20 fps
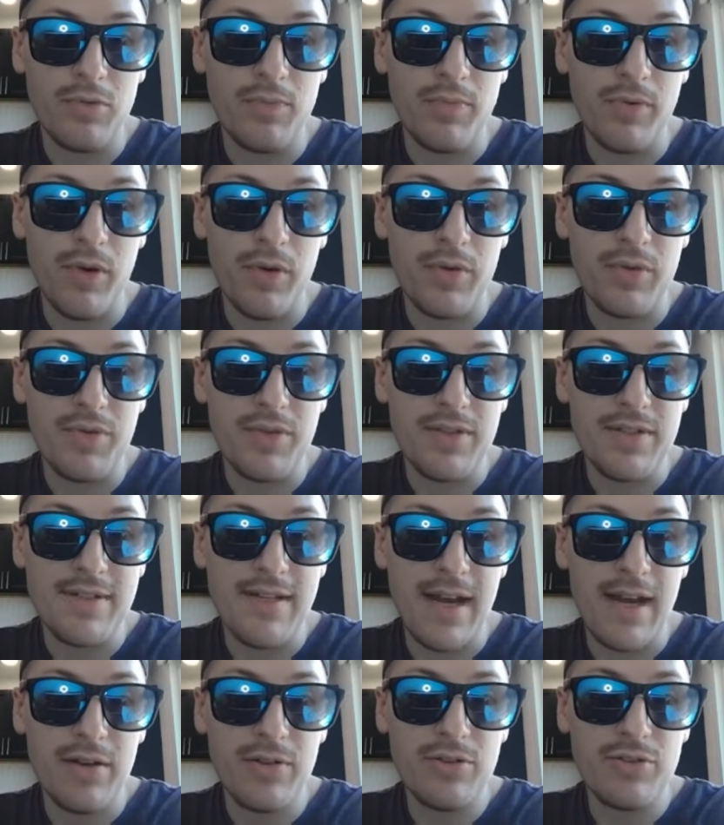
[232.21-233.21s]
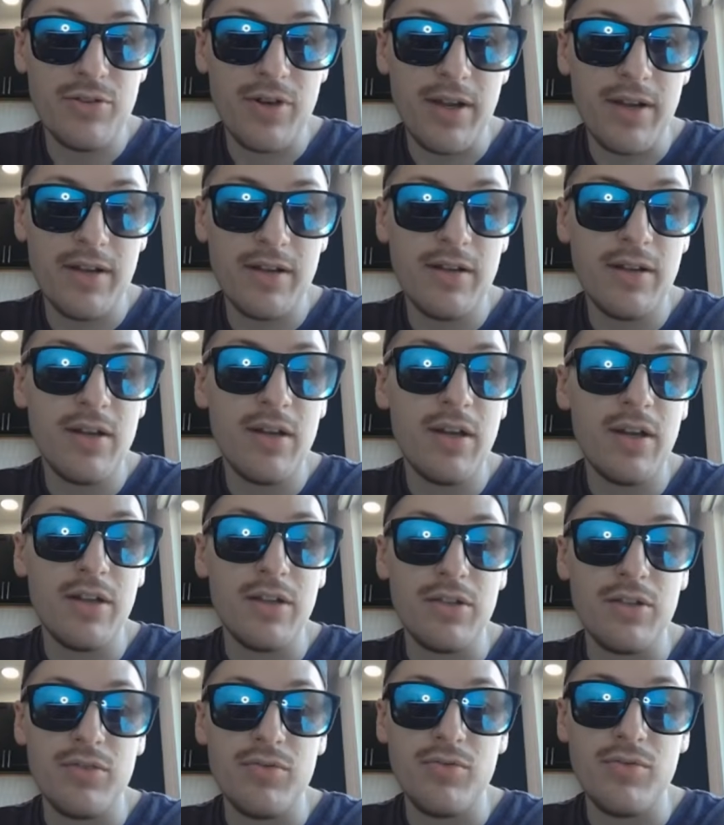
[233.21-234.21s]
broke this downtrend.
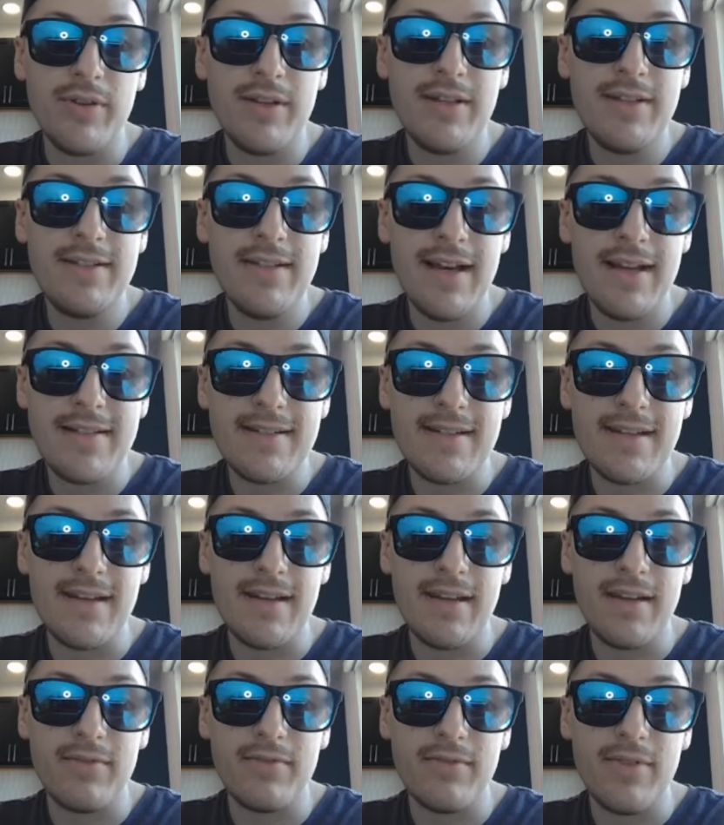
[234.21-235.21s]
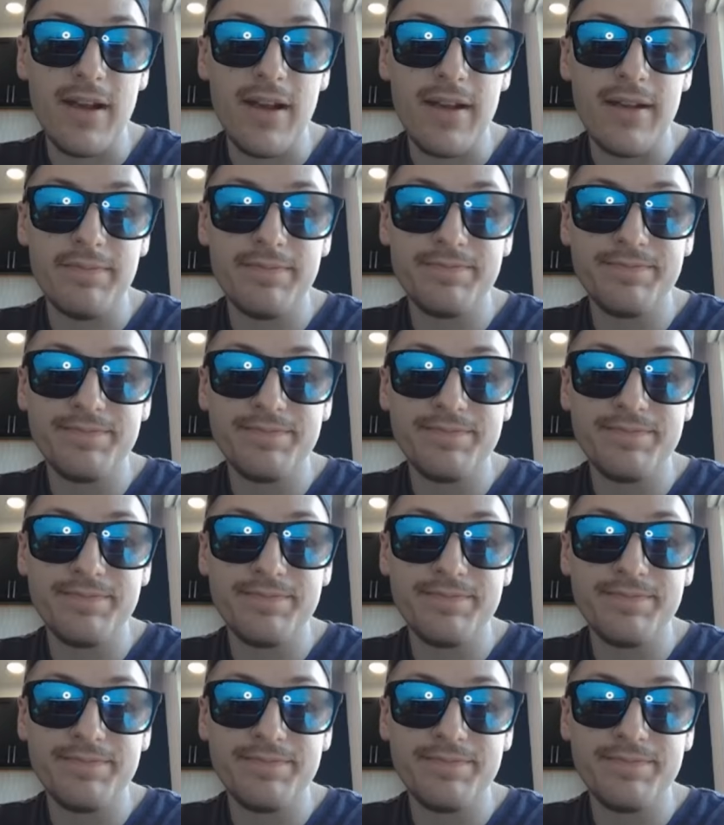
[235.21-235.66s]
You retested it, right?